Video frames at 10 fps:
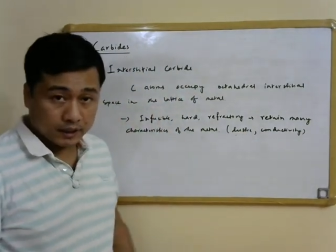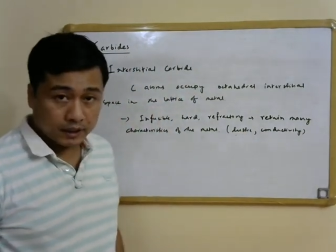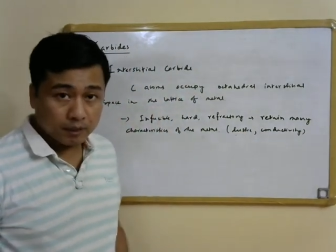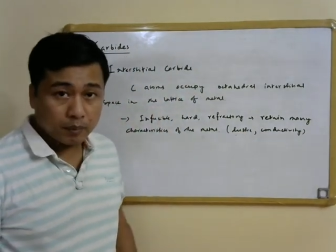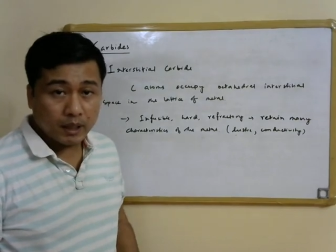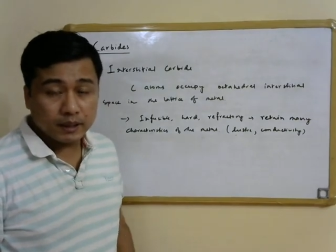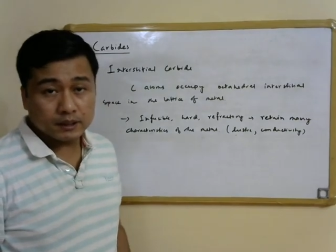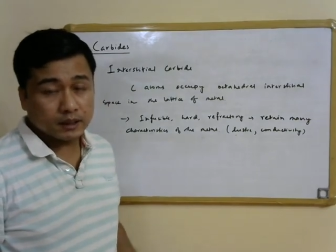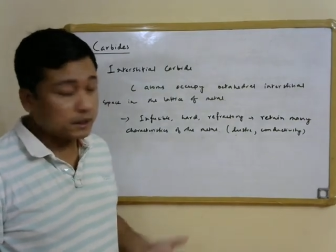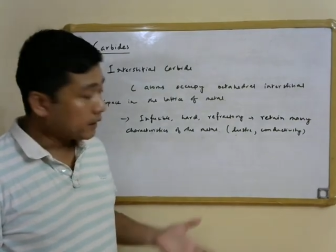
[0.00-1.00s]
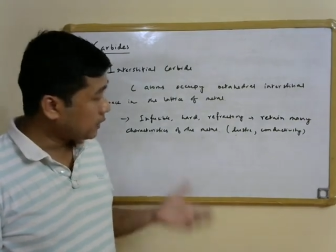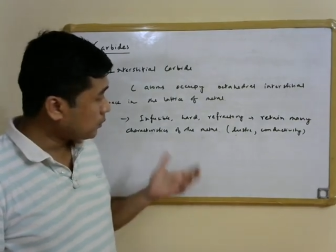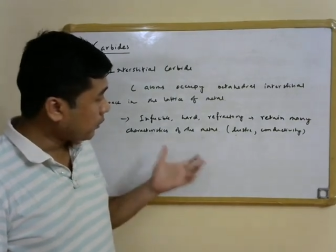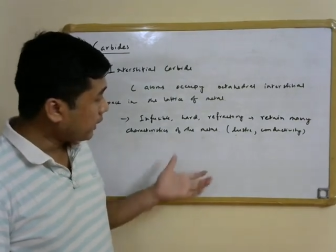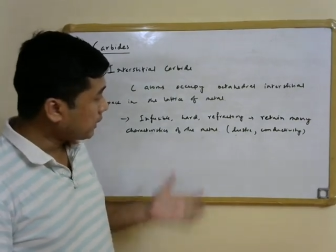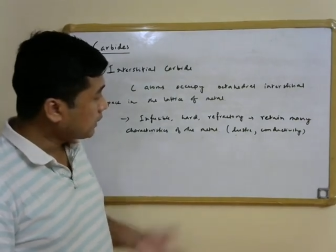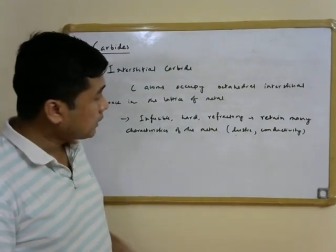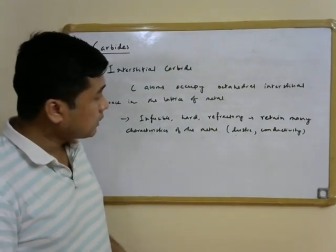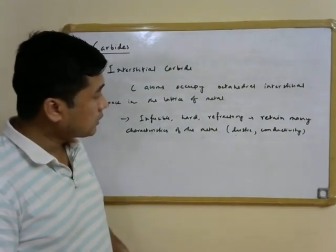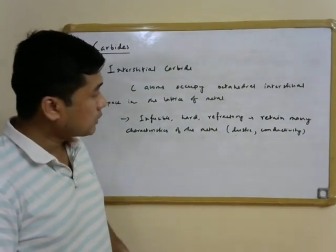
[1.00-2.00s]
carbides, and that is why
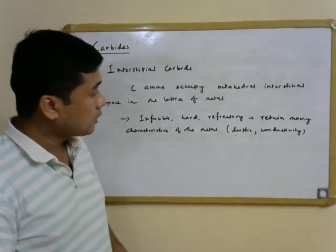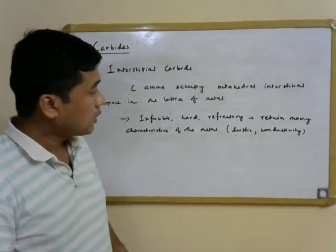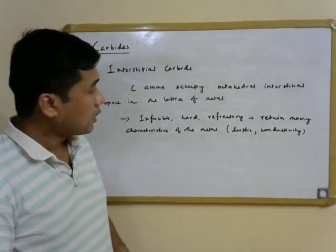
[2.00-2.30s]
these